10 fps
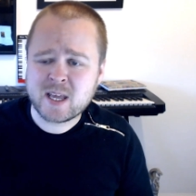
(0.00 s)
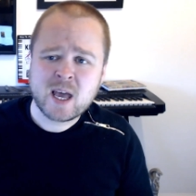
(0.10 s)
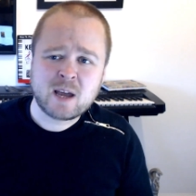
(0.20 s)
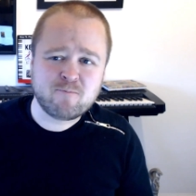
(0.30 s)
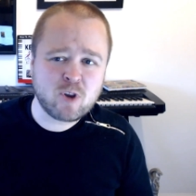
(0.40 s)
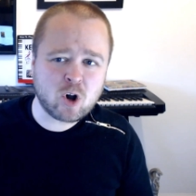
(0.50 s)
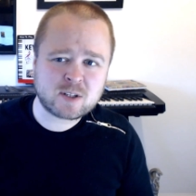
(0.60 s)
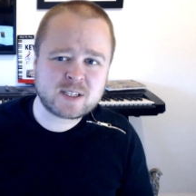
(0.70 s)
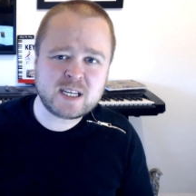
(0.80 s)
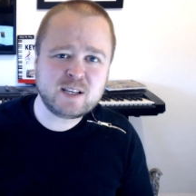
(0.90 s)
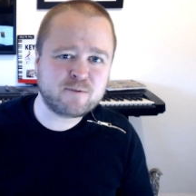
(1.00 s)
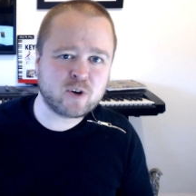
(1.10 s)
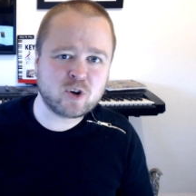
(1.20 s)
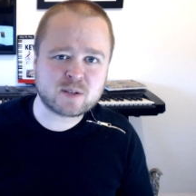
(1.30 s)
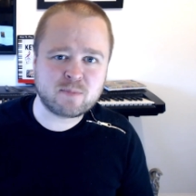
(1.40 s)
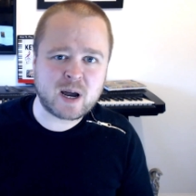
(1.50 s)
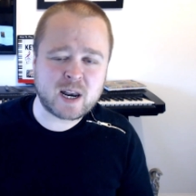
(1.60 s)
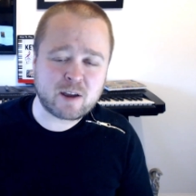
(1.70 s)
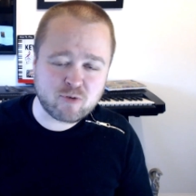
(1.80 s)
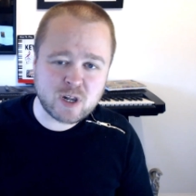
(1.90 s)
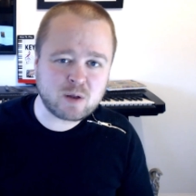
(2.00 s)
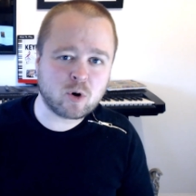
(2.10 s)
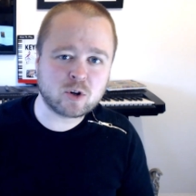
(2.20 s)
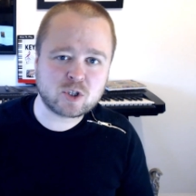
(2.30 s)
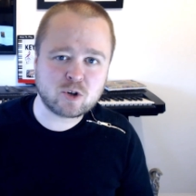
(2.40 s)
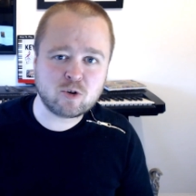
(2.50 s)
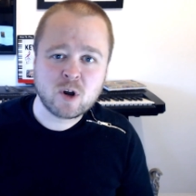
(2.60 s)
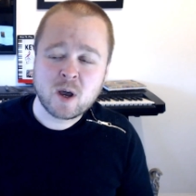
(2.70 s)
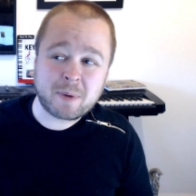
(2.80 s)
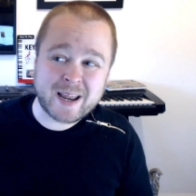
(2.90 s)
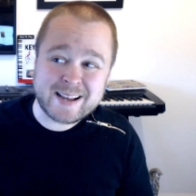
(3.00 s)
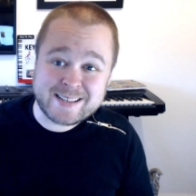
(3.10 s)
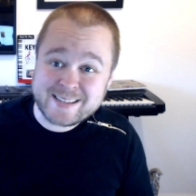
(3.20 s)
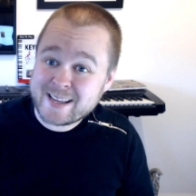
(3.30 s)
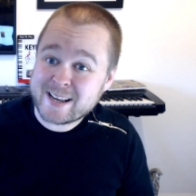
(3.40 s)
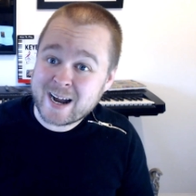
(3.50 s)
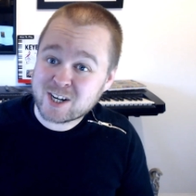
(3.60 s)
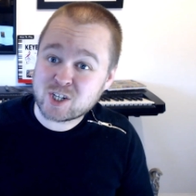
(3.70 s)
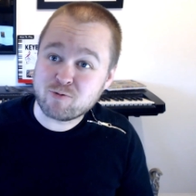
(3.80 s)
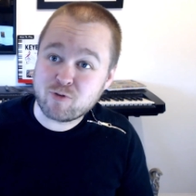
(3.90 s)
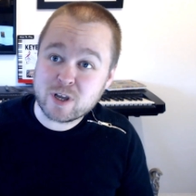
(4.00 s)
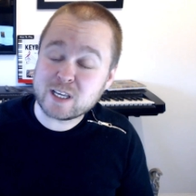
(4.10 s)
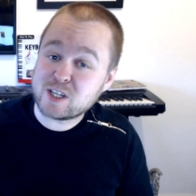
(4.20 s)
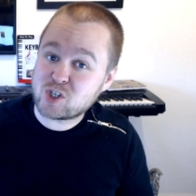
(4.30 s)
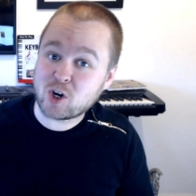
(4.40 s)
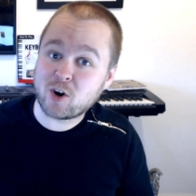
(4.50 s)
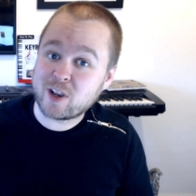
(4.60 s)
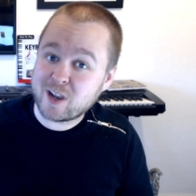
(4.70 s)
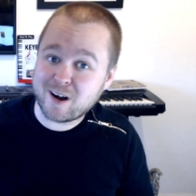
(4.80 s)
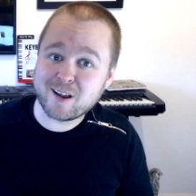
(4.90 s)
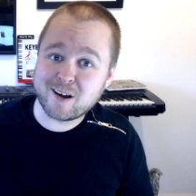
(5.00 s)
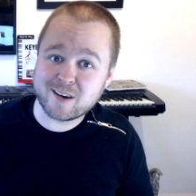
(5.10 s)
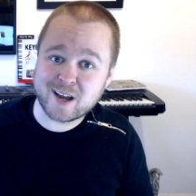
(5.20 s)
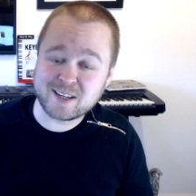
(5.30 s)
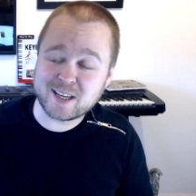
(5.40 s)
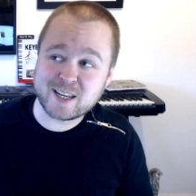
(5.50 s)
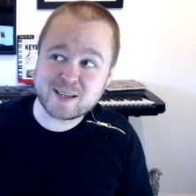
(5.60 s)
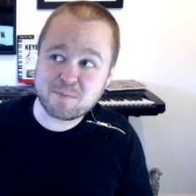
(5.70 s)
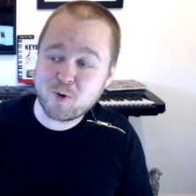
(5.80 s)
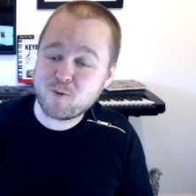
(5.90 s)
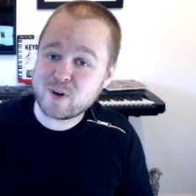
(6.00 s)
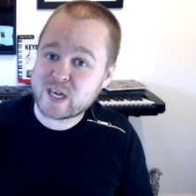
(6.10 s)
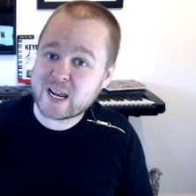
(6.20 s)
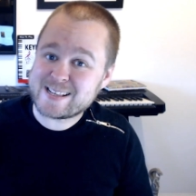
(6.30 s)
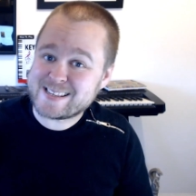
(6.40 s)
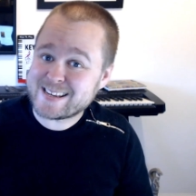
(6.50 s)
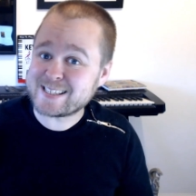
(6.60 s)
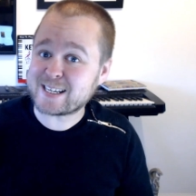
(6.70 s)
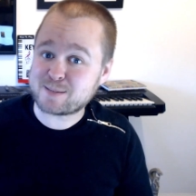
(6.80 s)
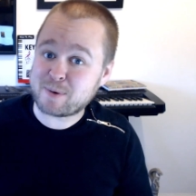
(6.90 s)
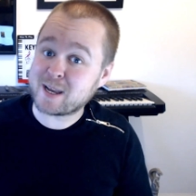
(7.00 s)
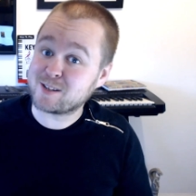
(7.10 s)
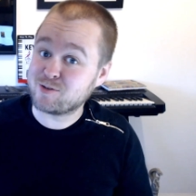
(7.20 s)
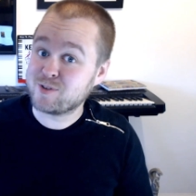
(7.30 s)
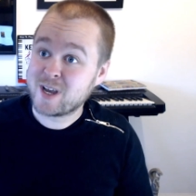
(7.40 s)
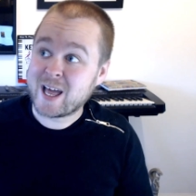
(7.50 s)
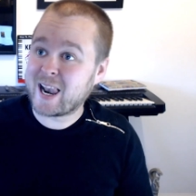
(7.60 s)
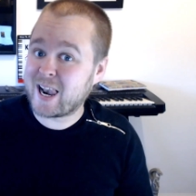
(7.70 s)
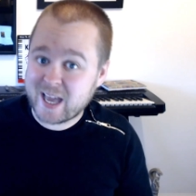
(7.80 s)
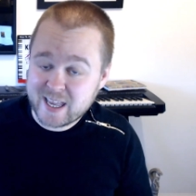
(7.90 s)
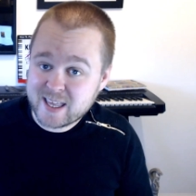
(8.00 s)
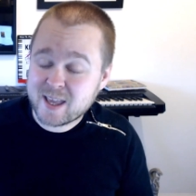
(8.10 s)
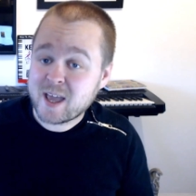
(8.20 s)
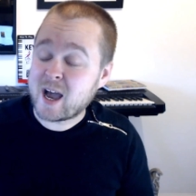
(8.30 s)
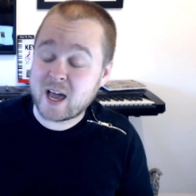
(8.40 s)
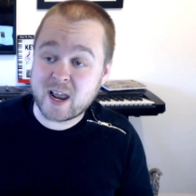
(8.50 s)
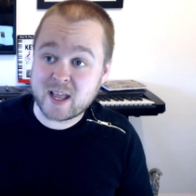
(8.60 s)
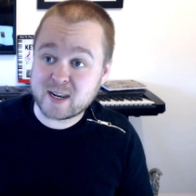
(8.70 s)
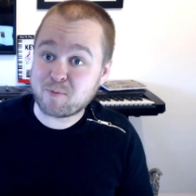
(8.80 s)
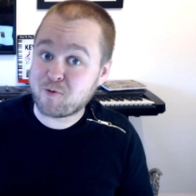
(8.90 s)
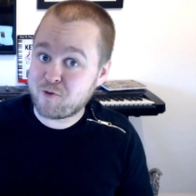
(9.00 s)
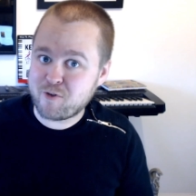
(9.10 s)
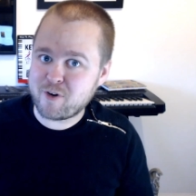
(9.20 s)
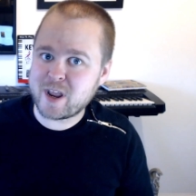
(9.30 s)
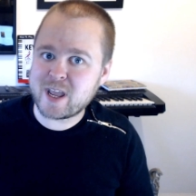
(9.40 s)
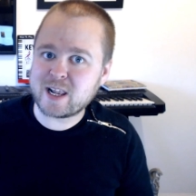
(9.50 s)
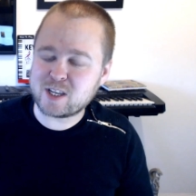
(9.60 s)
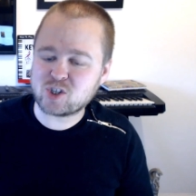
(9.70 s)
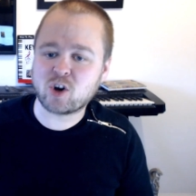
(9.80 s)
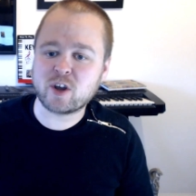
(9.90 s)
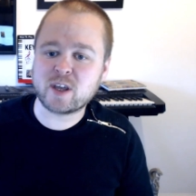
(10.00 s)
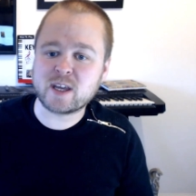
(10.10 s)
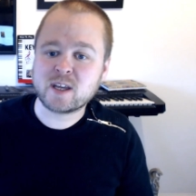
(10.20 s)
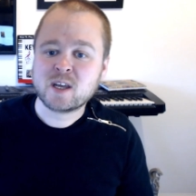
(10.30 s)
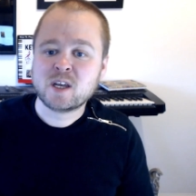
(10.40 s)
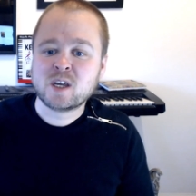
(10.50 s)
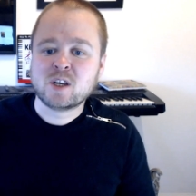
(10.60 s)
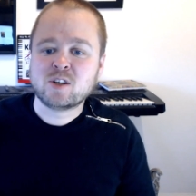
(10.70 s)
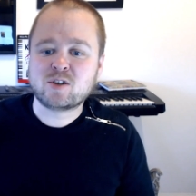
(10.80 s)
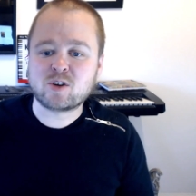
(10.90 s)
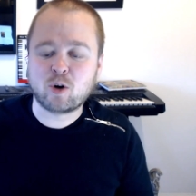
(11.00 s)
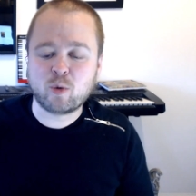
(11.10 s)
Not seen First Man, I really want to, but I did actually really enjoy La La Land and it's a movie that I didn't expect to like and I ended up really enjoying it. So we've